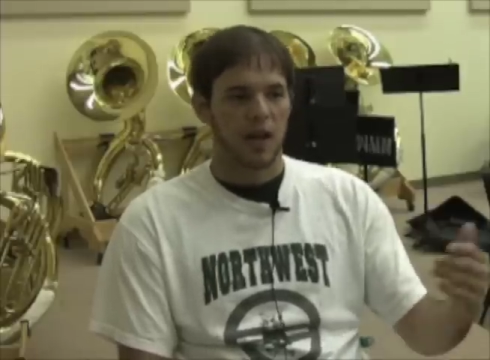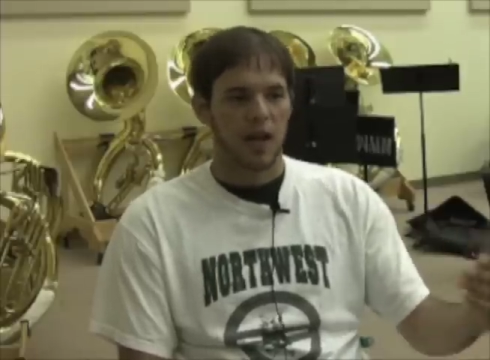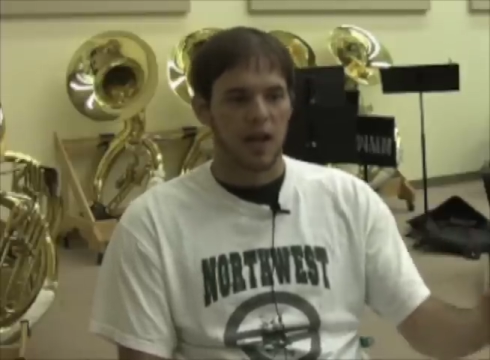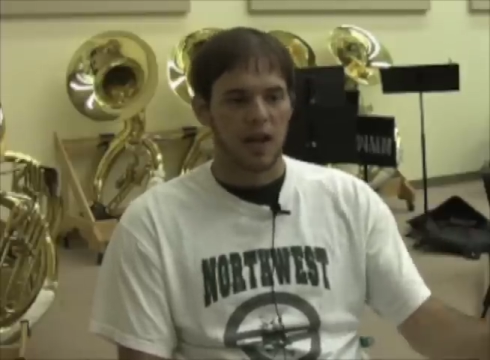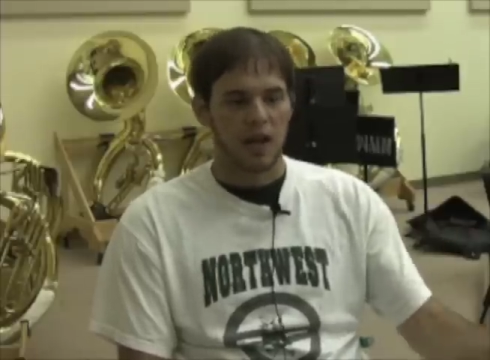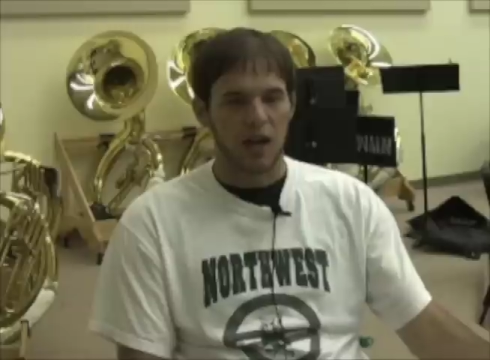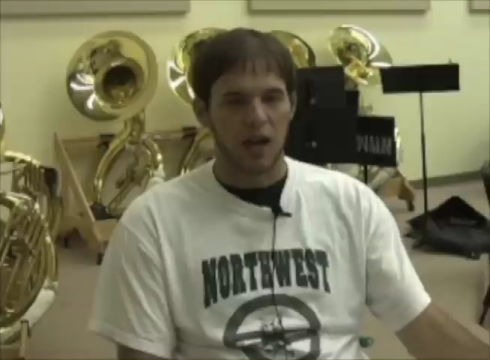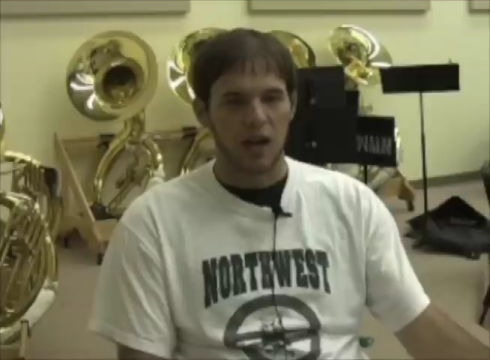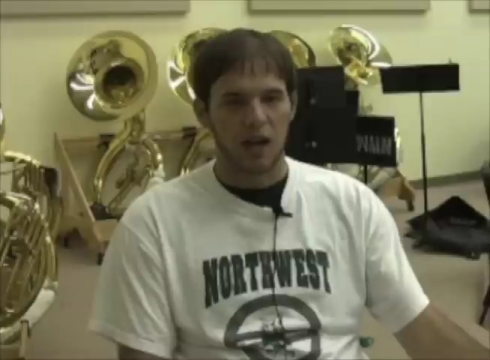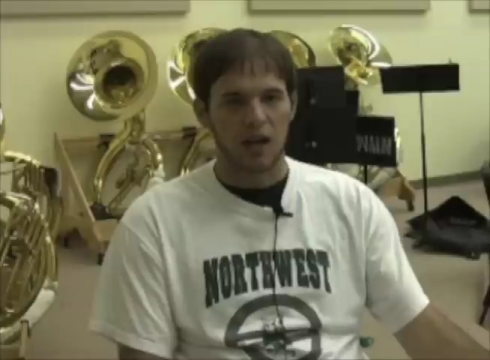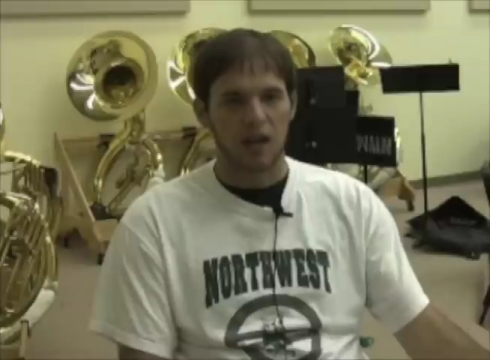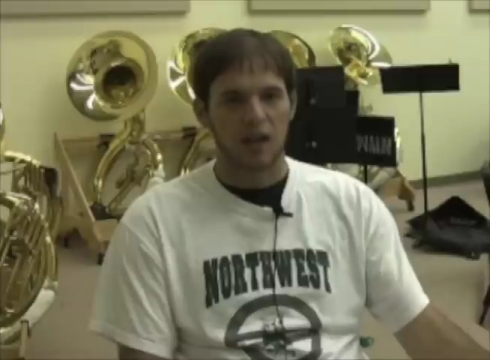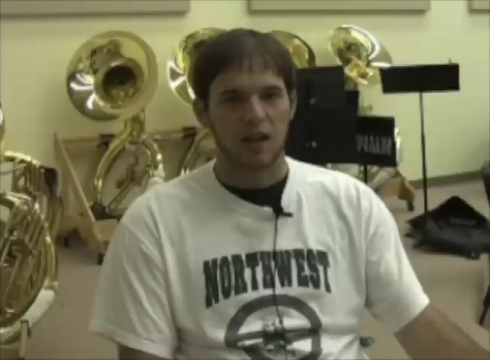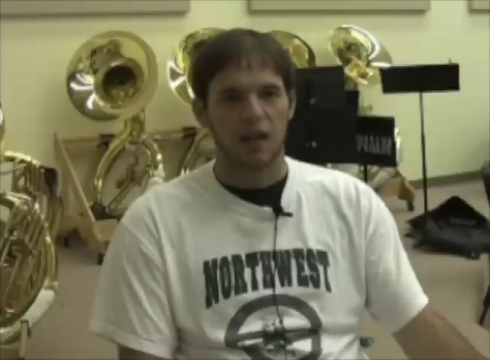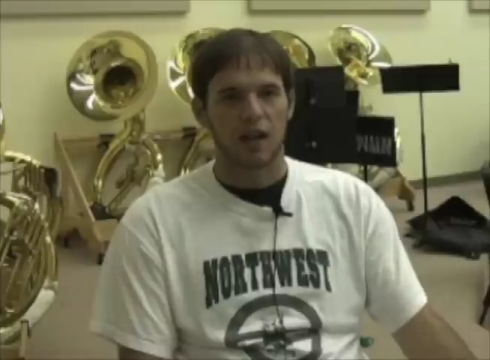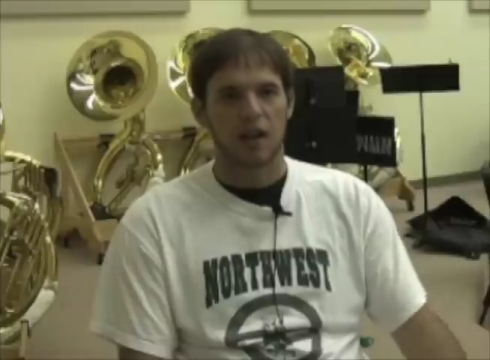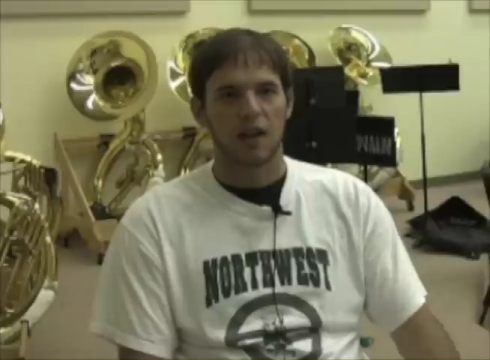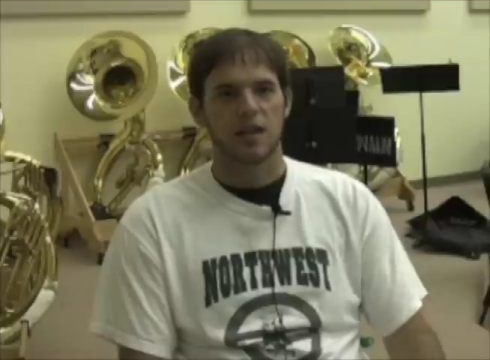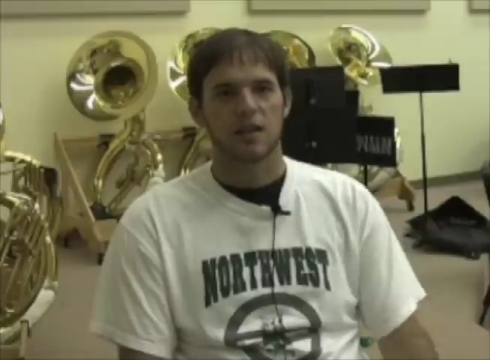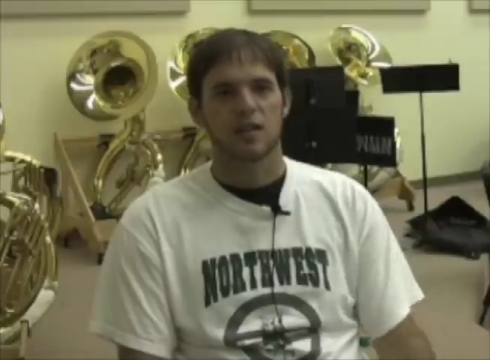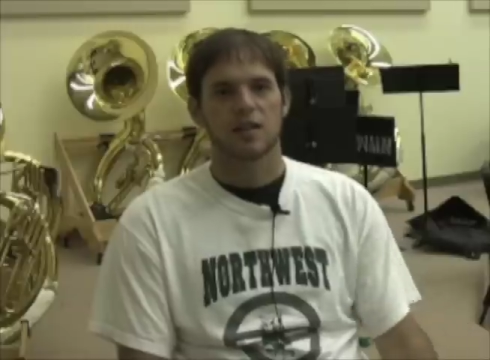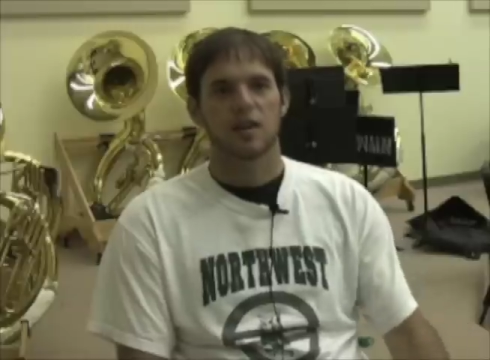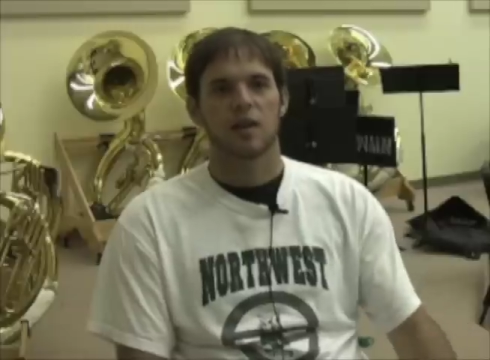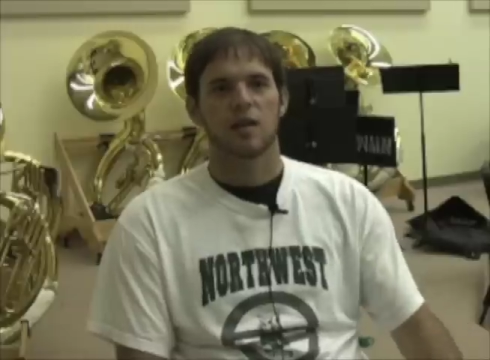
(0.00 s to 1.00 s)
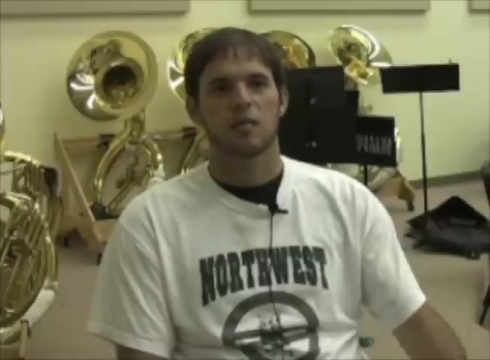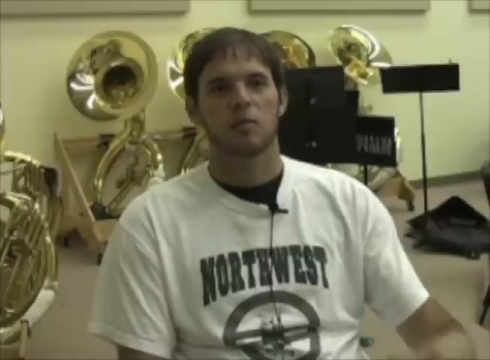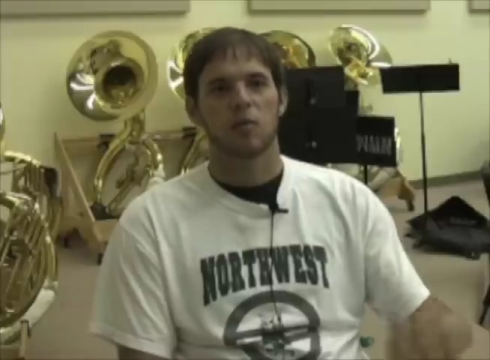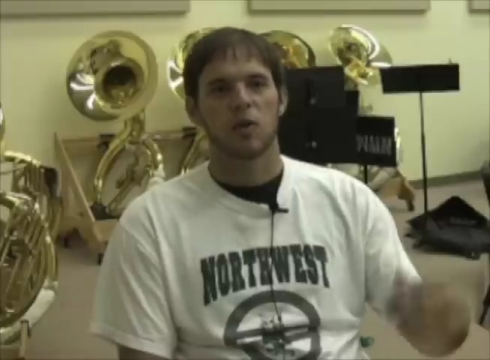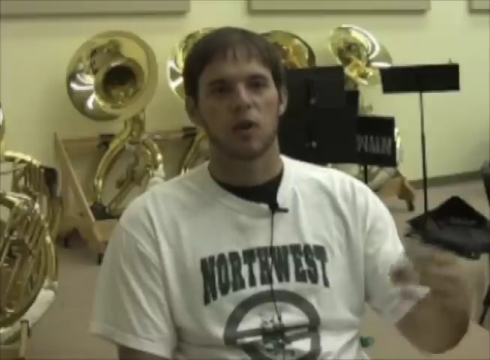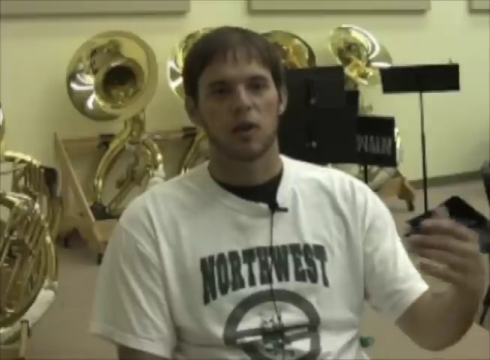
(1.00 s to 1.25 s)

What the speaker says: hey, you got to get that next time,